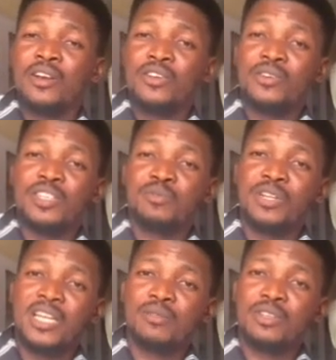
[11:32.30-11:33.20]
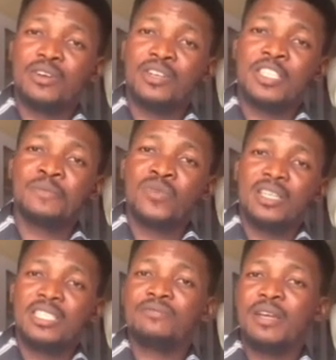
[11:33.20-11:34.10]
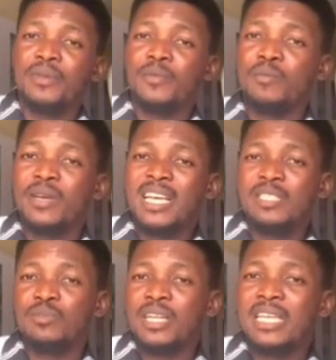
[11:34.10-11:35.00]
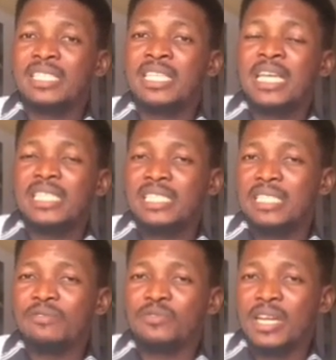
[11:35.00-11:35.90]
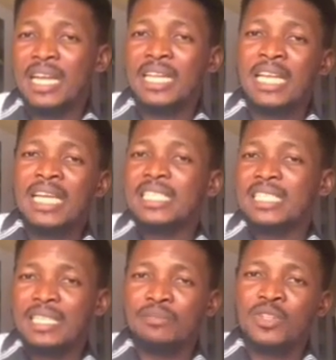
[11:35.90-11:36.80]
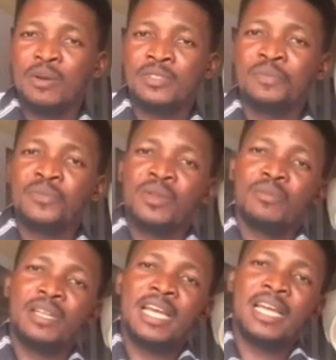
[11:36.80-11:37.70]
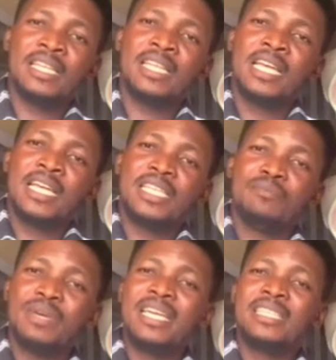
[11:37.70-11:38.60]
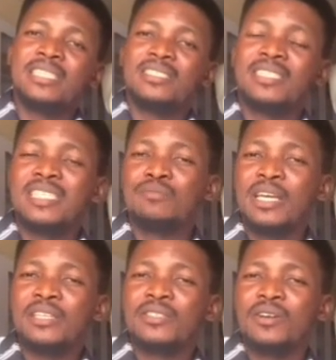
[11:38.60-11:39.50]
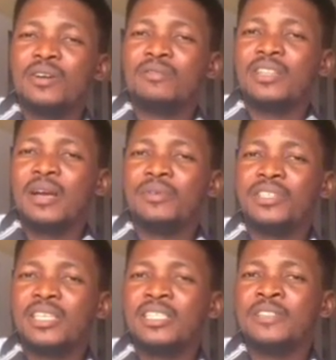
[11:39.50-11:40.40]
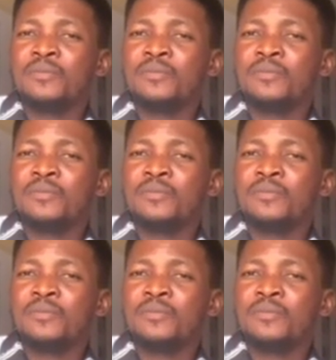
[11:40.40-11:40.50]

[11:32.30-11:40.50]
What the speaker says: you experience, because different people may experience different symptoms. But then the main treatment of diabetes